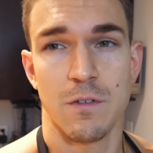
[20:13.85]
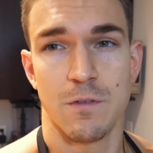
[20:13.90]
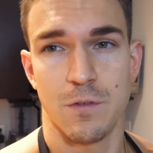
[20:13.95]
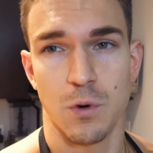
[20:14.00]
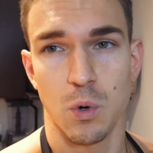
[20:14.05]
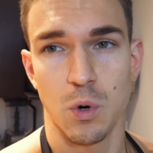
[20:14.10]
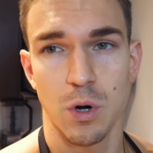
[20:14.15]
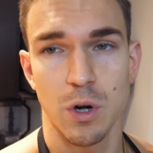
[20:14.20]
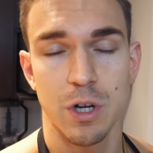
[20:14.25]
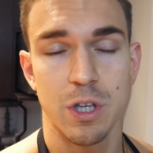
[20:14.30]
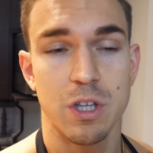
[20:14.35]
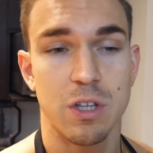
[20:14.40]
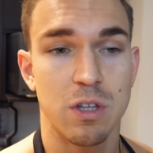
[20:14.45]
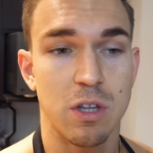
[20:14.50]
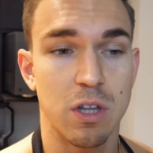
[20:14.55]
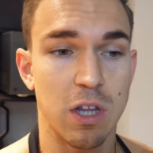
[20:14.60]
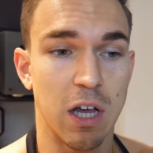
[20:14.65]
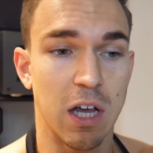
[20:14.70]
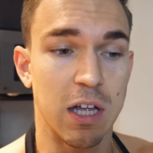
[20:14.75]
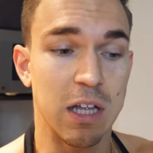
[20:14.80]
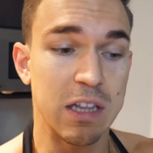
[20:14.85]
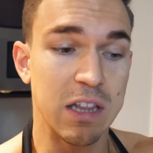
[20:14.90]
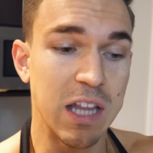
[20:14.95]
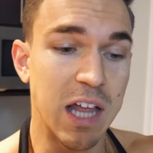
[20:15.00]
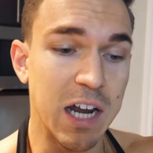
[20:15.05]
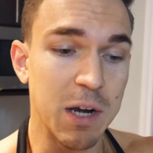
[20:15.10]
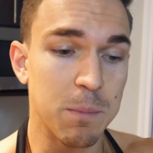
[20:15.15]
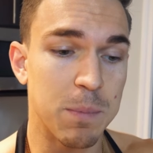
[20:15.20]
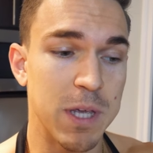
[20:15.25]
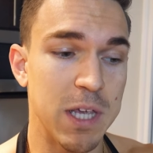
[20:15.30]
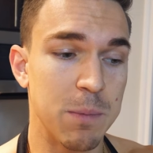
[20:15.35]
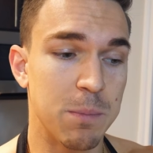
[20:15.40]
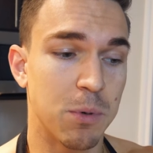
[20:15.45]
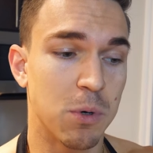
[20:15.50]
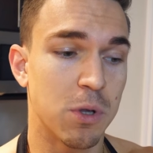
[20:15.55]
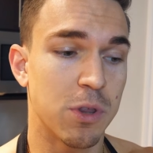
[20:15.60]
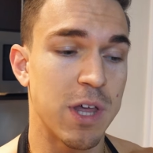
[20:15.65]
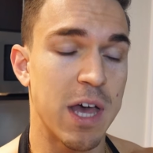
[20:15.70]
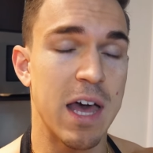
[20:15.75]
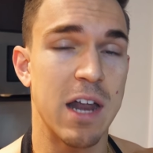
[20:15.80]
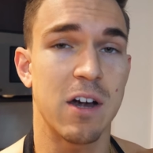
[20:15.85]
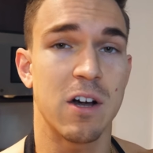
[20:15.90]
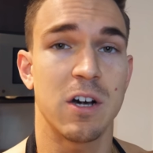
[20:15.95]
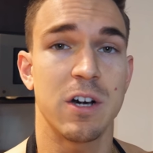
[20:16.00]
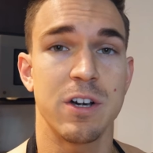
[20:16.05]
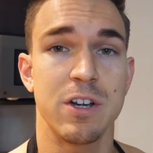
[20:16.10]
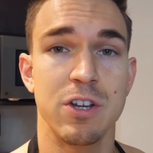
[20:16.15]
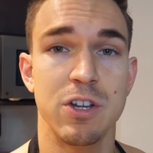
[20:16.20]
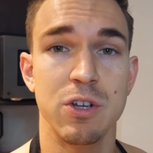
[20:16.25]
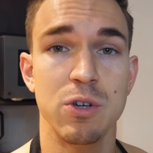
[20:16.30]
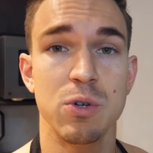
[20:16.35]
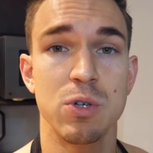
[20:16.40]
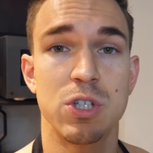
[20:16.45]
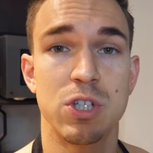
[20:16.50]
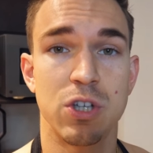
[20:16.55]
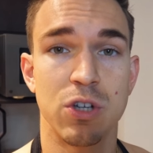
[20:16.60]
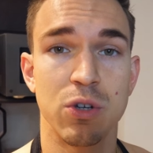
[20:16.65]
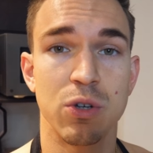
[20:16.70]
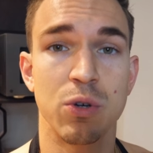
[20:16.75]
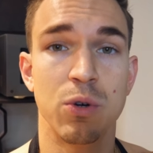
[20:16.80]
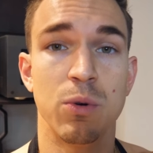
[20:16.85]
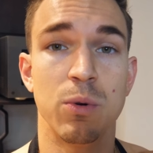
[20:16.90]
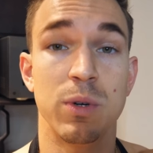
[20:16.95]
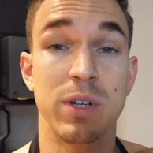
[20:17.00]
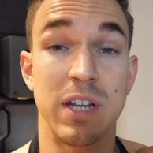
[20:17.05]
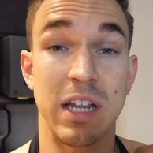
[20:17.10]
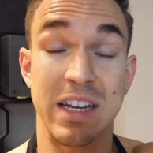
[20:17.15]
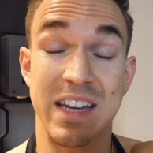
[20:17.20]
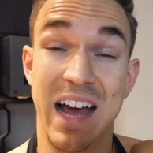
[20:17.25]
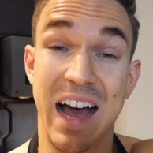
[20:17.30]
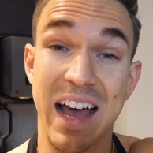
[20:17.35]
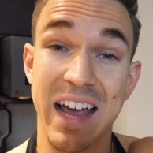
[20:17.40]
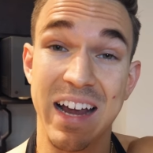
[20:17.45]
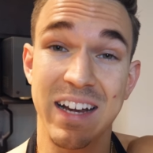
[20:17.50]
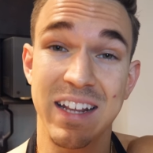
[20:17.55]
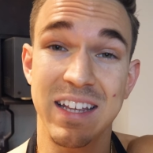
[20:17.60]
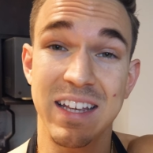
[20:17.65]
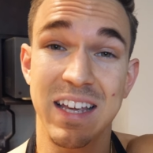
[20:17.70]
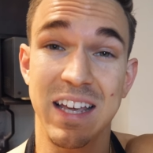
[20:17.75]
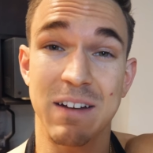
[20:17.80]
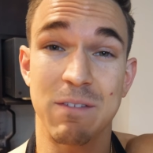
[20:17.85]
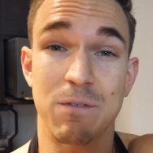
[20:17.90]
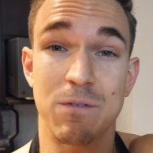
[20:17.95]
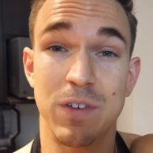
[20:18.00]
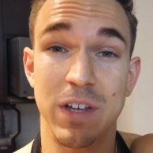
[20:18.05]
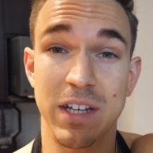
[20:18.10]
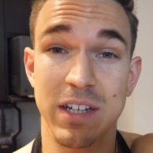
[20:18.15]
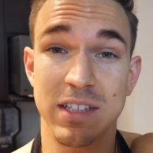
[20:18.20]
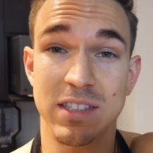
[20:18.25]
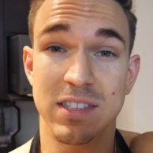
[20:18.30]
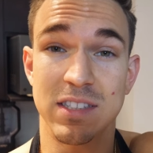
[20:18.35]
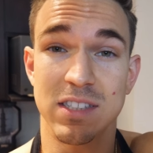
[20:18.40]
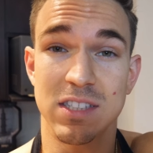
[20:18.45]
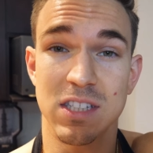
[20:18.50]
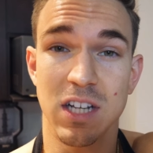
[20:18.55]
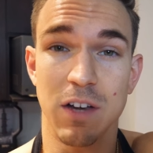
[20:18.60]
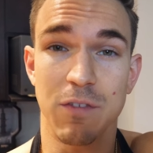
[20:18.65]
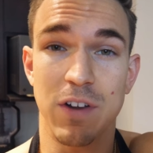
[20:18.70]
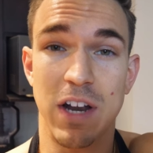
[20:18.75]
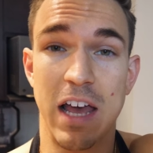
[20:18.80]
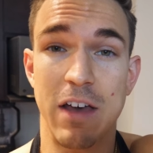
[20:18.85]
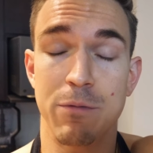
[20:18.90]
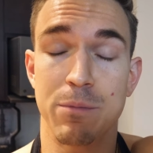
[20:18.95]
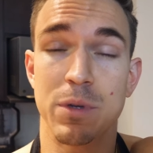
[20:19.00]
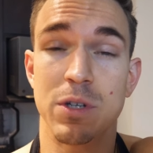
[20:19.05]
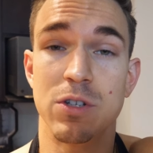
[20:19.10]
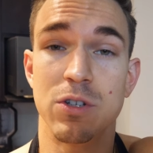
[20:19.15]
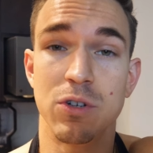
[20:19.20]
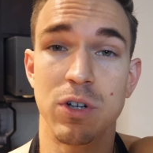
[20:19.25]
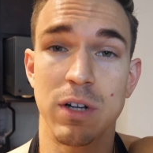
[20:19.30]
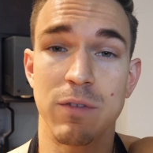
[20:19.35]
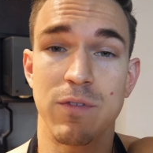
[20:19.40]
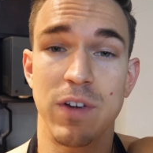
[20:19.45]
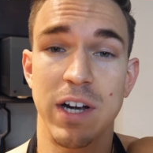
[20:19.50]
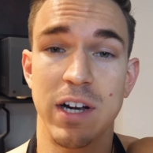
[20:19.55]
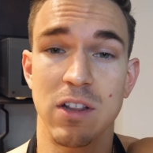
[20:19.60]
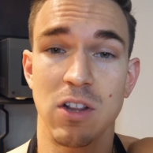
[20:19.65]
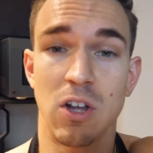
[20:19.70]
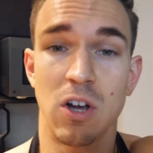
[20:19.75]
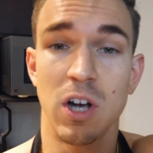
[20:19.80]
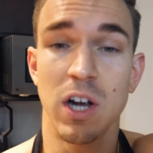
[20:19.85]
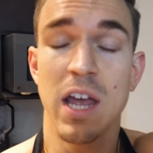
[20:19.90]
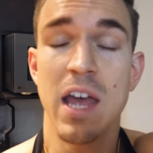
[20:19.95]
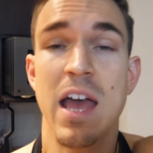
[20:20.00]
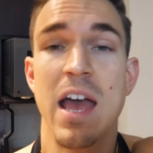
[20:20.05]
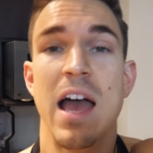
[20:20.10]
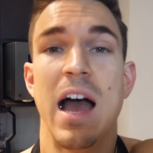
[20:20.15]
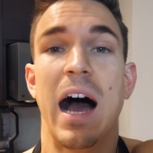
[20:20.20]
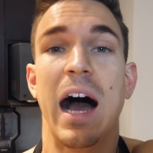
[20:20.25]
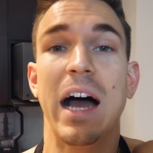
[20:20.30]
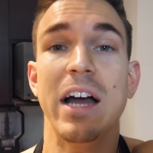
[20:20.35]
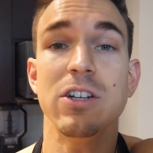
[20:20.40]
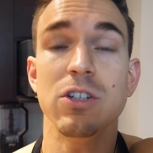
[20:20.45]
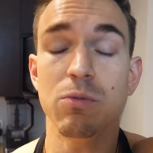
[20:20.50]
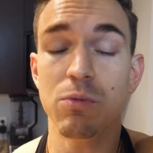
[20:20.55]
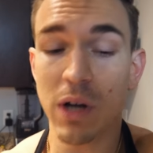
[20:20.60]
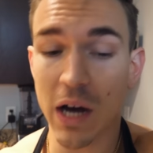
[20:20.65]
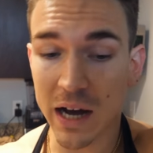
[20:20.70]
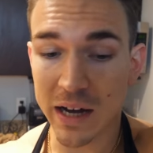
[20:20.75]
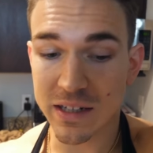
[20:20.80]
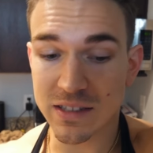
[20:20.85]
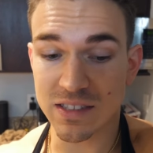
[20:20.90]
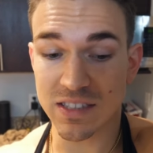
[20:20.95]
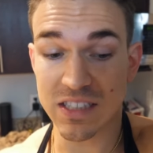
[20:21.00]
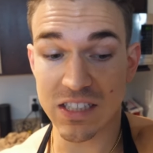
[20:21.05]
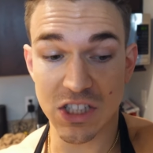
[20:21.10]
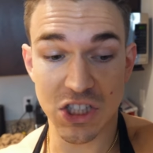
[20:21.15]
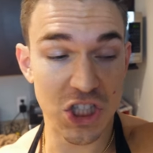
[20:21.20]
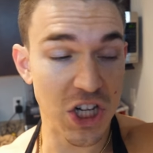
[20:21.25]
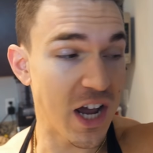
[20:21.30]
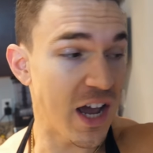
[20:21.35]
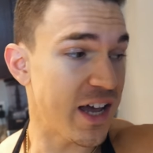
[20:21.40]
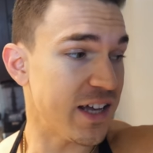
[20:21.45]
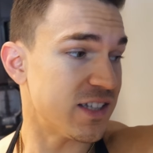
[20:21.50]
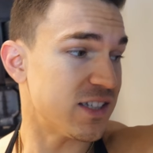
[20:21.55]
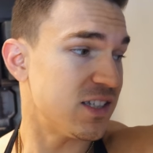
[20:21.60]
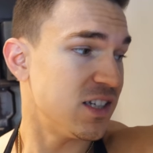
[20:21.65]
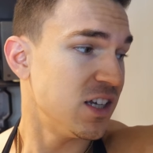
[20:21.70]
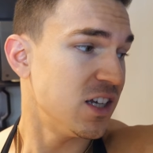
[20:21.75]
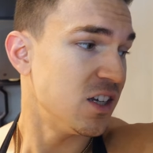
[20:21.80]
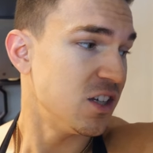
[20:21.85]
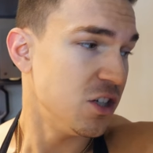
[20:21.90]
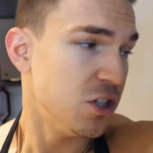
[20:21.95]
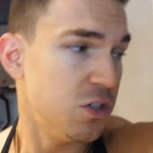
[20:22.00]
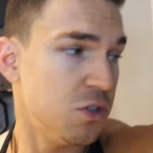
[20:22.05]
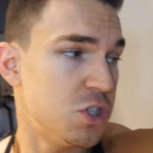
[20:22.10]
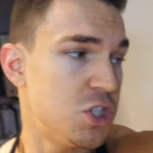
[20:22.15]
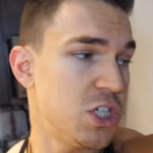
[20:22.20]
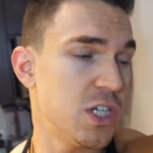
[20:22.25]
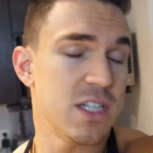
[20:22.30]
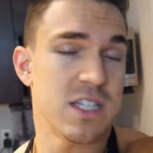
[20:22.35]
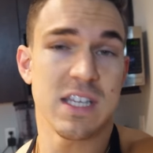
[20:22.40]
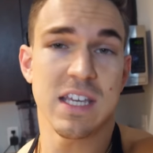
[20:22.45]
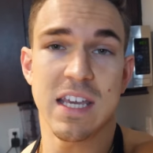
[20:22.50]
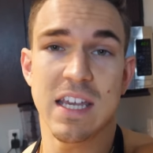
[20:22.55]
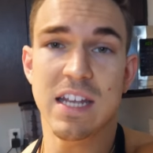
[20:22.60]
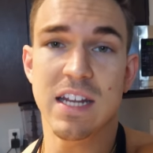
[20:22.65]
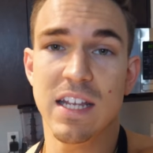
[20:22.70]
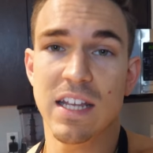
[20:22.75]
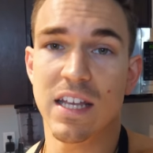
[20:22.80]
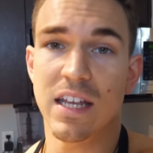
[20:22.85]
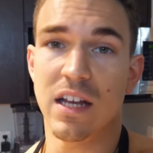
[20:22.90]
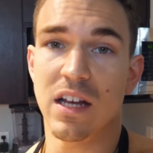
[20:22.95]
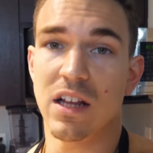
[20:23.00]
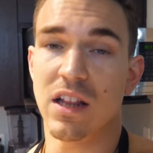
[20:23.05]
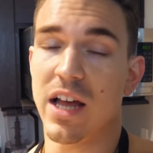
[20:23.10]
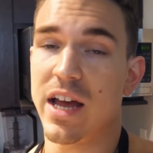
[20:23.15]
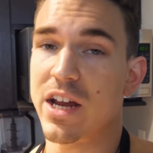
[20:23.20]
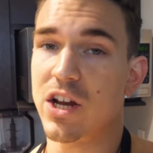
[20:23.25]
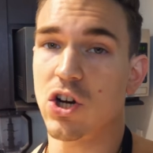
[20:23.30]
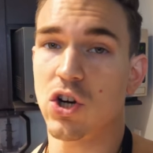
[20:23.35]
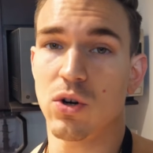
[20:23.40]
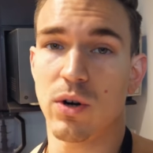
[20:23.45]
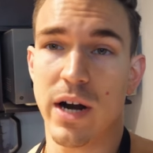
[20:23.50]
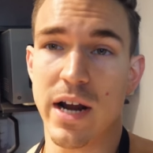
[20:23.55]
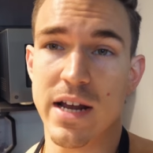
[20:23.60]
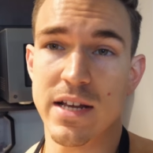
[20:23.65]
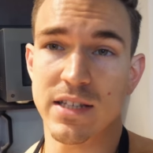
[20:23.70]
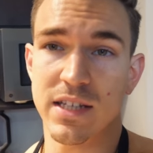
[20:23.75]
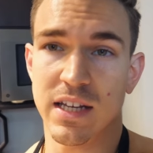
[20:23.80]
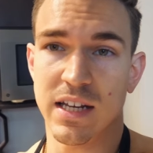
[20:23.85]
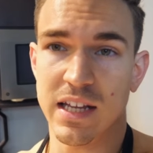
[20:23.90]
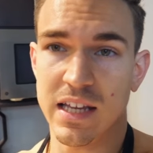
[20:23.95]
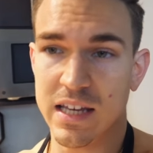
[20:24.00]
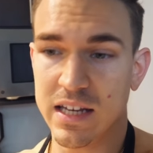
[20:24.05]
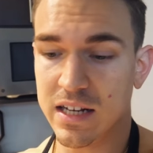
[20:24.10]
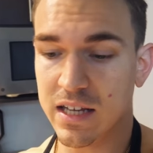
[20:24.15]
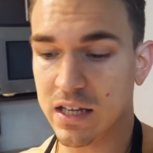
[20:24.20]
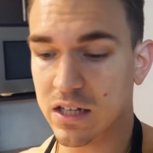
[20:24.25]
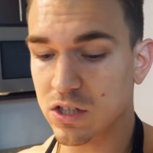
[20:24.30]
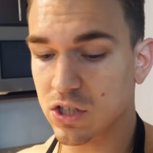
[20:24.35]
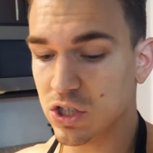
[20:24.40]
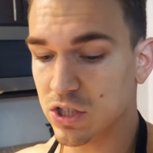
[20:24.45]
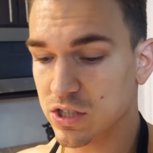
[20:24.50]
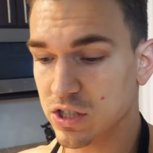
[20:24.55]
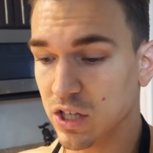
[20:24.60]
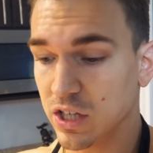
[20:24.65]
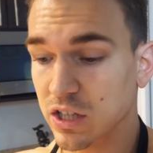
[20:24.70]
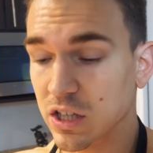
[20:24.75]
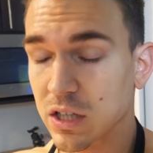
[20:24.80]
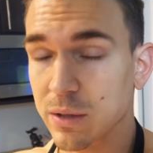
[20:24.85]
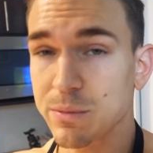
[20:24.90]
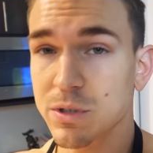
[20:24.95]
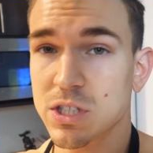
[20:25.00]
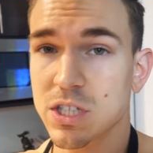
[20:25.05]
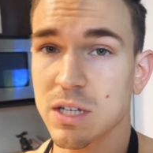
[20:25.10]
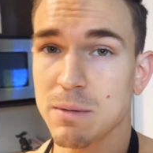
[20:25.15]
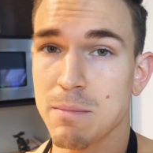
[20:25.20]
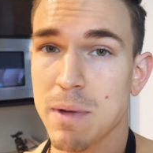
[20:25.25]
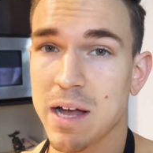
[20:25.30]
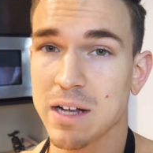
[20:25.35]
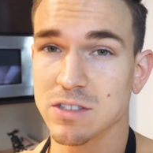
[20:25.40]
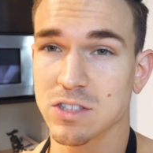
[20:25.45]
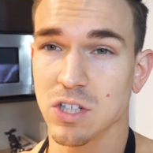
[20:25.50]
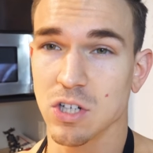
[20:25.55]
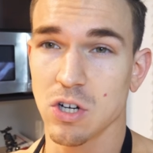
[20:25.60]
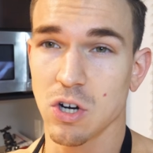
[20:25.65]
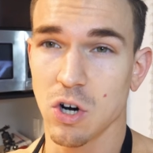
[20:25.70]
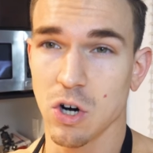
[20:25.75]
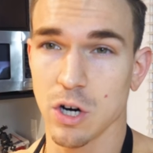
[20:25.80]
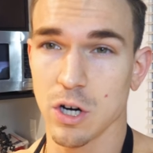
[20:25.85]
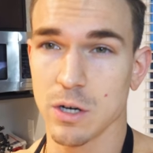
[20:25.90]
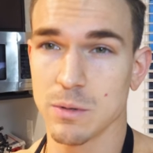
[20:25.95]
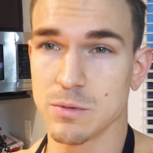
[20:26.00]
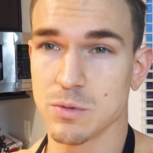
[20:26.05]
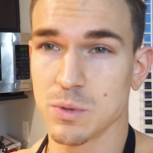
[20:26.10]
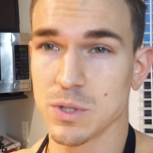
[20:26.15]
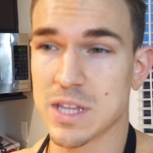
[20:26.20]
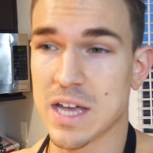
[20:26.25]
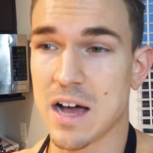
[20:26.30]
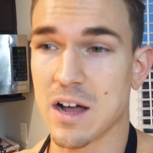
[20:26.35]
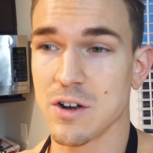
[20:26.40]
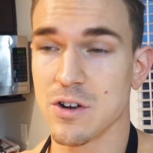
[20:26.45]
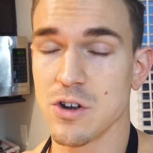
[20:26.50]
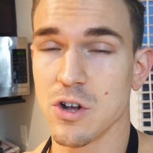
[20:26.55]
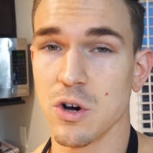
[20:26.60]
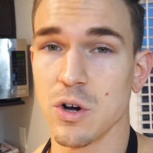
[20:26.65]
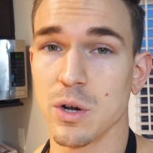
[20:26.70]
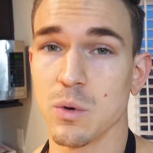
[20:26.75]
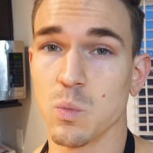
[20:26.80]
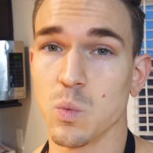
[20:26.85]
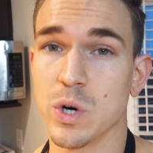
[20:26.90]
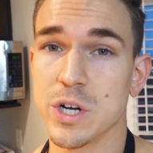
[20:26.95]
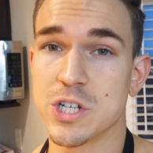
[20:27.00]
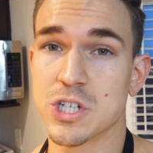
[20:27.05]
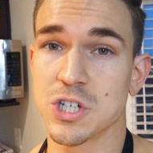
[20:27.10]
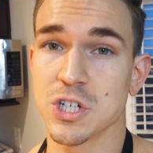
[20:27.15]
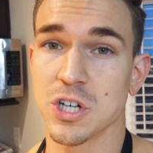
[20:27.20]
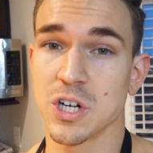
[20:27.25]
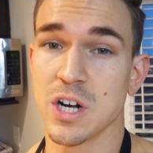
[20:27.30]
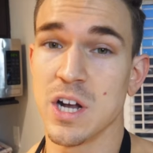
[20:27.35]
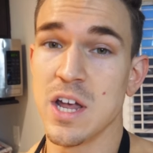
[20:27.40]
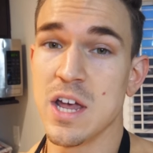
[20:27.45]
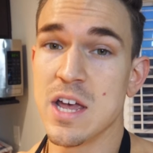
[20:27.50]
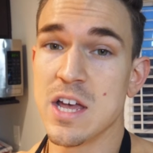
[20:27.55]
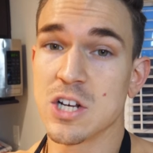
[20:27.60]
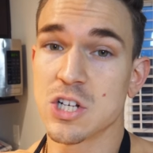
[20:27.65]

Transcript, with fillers: For a lot of people that are new to dieting and fitness and stuff and haven't been doing it very long, I do not suggest you just eating like crazy and eating just unlimited amounts of carbs without knowing what you're